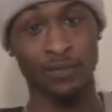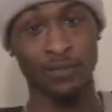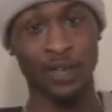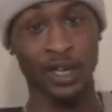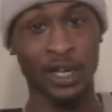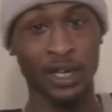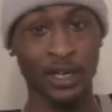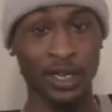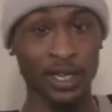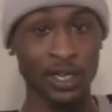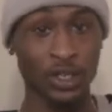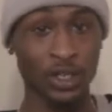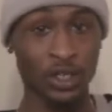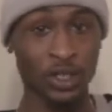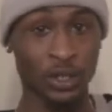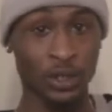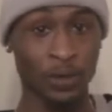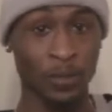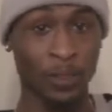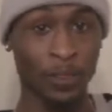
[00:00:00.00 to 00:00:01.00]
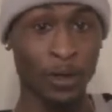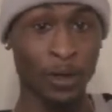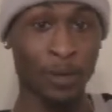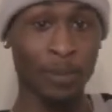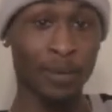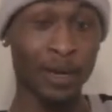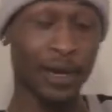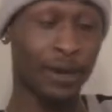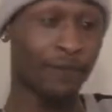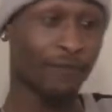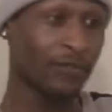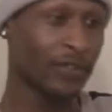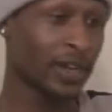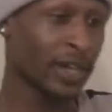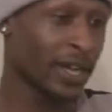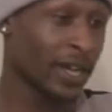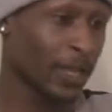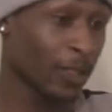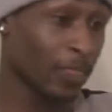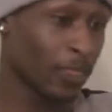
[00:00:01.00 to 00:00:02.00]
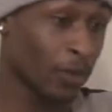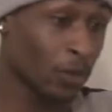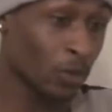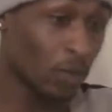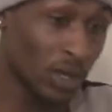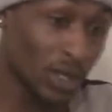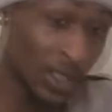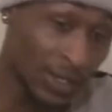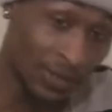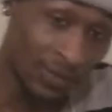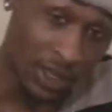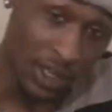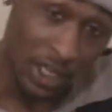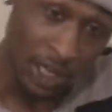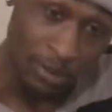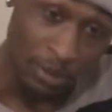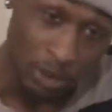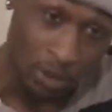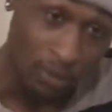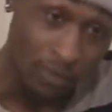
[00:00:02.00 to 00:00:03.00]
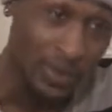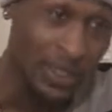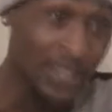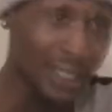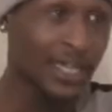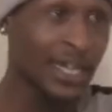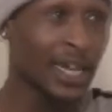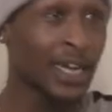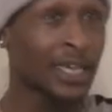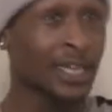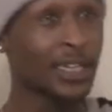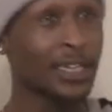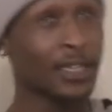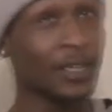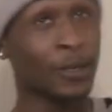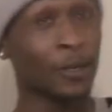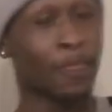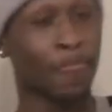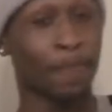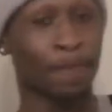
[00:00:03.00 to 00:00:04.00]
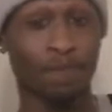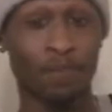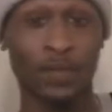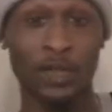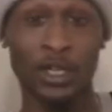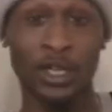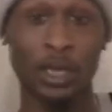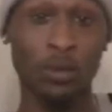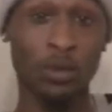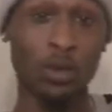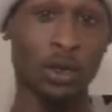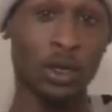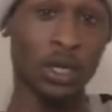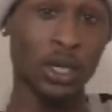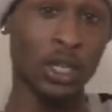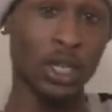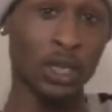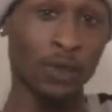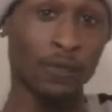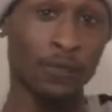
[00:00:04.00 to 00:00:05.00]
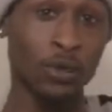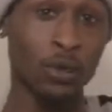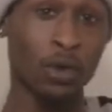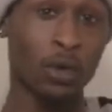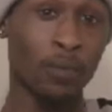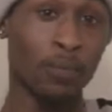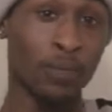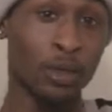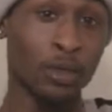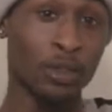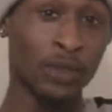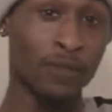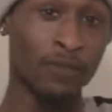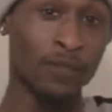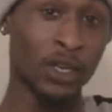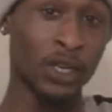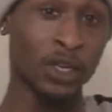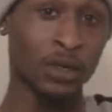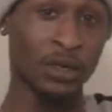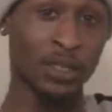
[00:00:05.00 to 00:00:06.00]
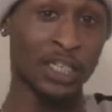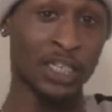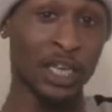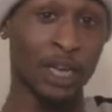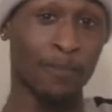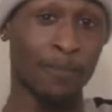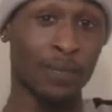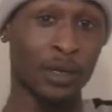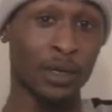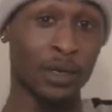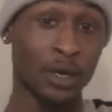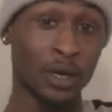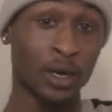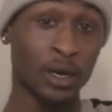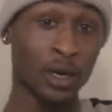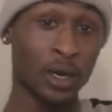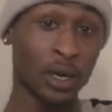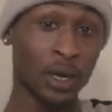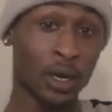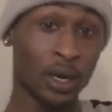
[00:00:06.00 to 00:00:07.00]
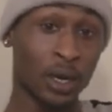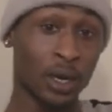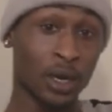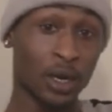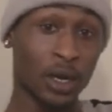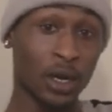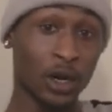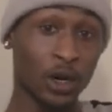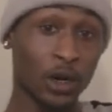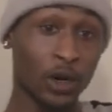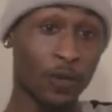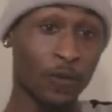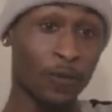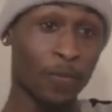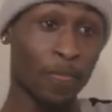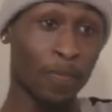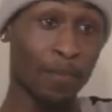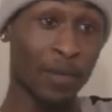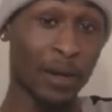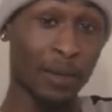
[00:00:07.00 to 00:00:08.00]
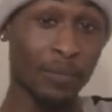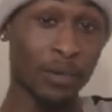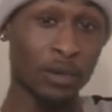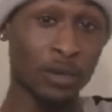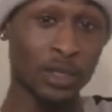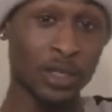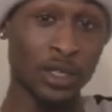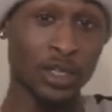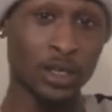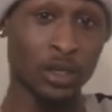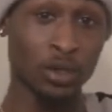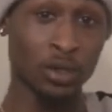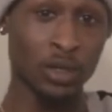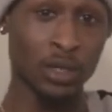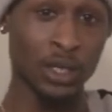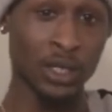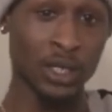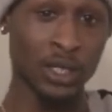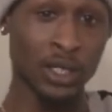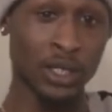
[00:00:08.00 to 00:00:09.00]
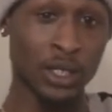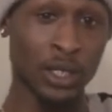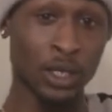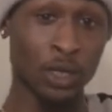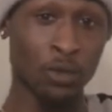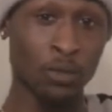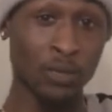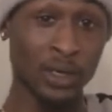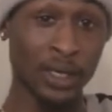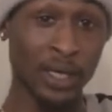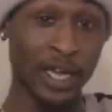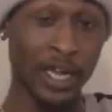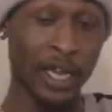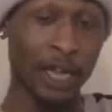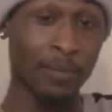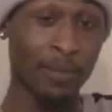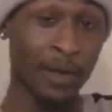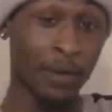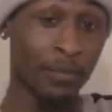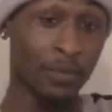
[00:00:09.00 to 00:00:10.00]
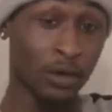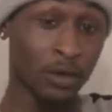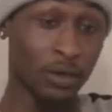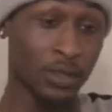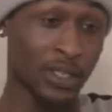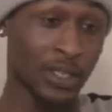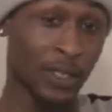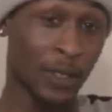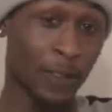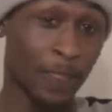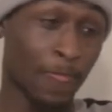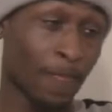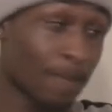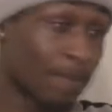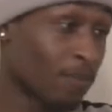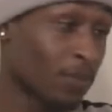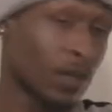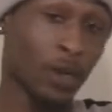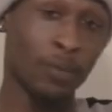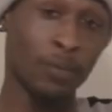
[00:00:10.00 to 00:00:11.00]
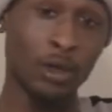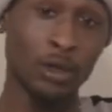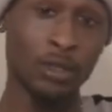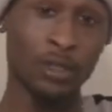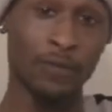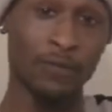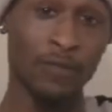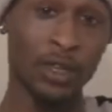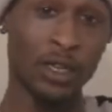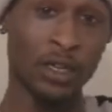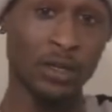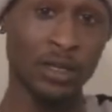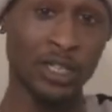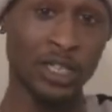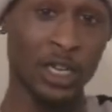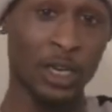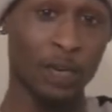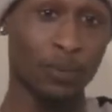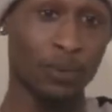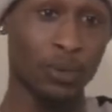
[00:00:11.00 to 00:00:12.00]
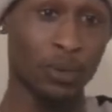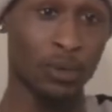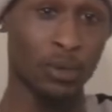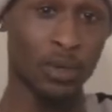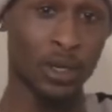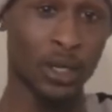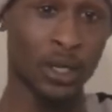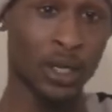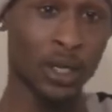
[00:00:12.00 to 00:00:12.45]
of that nature. Matter of fact, we even come up with this idea that we're going to give you a music video sampler of my music so you can get to know me and my music. A music video sample